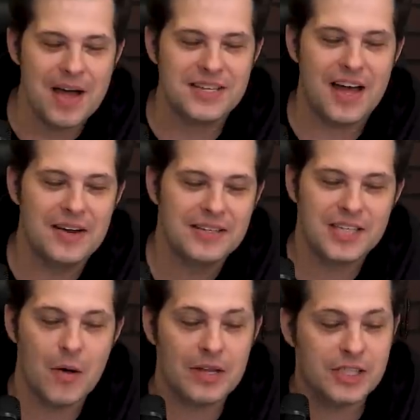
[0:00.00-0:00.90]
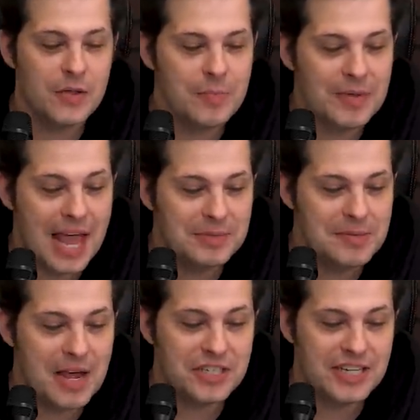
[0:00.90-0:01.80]
I'm not done. So so the games
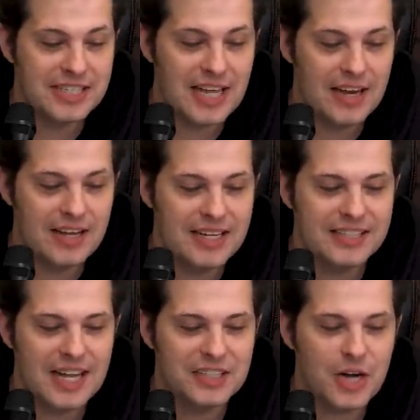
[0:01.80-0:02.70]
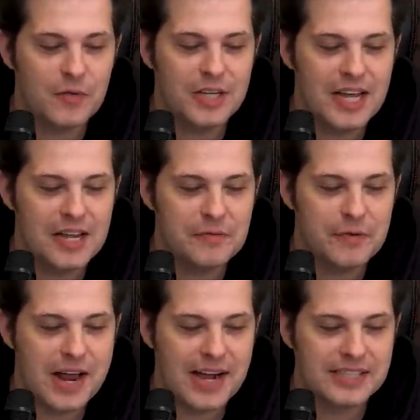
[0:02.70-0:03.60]
he mentioned, he said he said Shovel Knight,
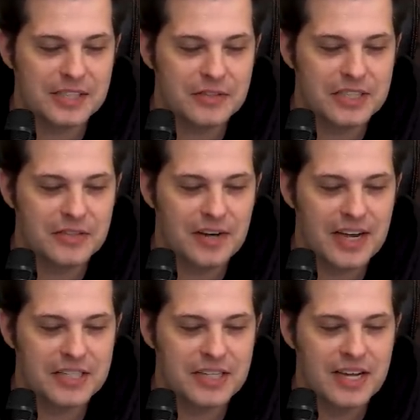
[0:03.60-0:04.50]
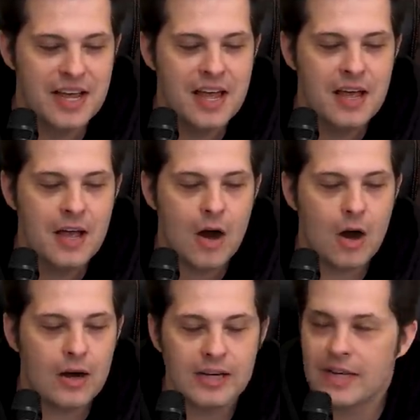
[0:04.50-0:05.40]
Infernax, and Streets of Rage
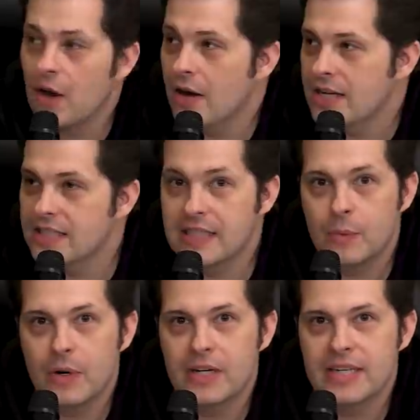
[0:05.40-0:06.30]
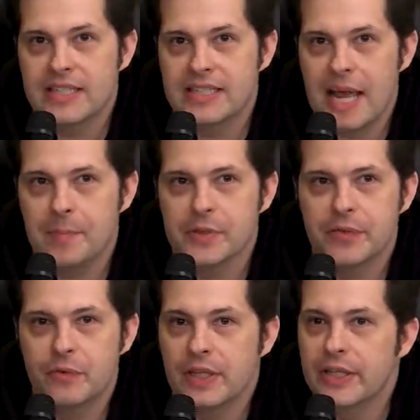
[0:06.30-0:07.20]
are are his were his examples
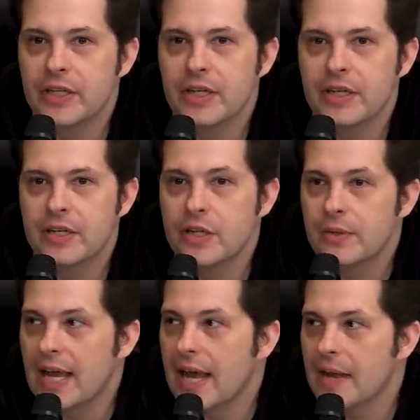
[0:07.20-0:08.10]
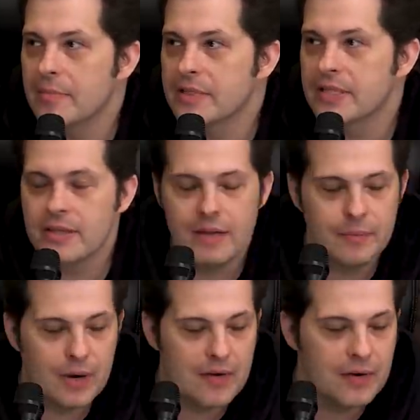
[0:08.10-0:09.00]
of really good new games
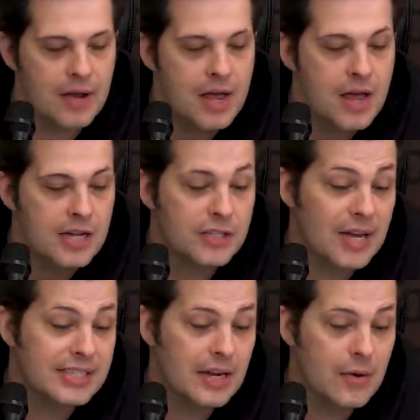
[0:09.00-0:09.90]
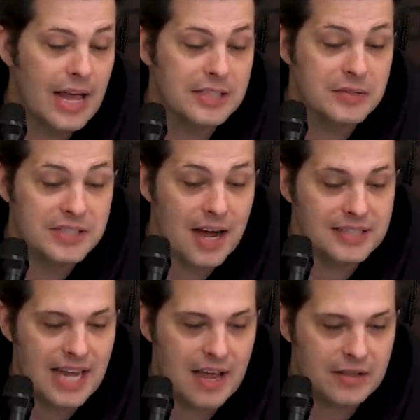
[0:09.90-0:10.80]
and whatever. Yeah. So I said, okay, so
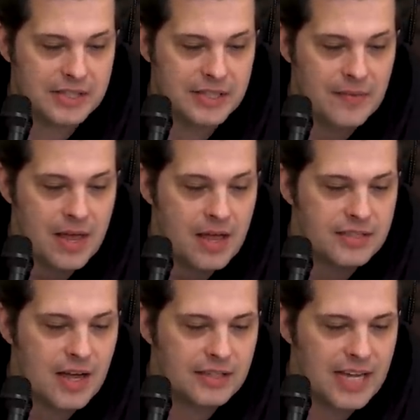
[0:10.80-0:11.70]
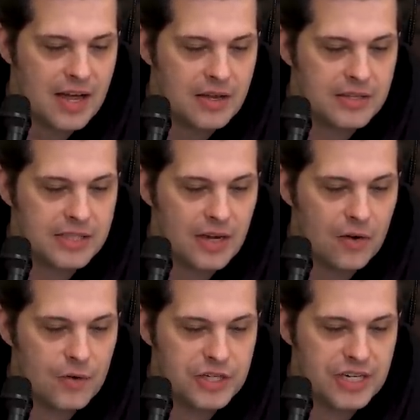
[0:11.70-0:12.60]
DuckTales. DuckTales
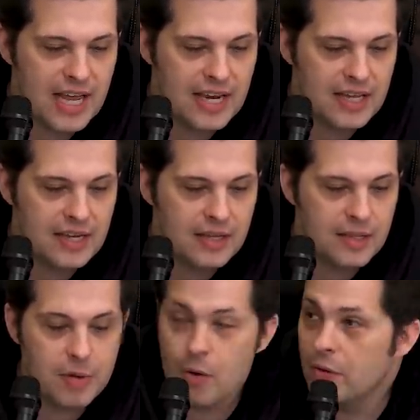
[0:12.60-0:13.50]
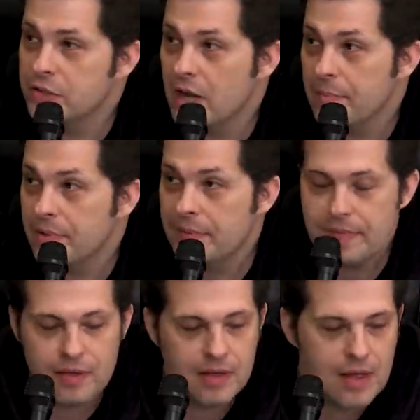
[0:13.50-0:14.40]
originated the pogo jump.
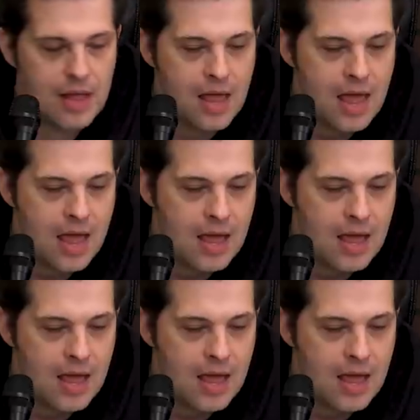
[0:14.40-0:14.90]
Yes.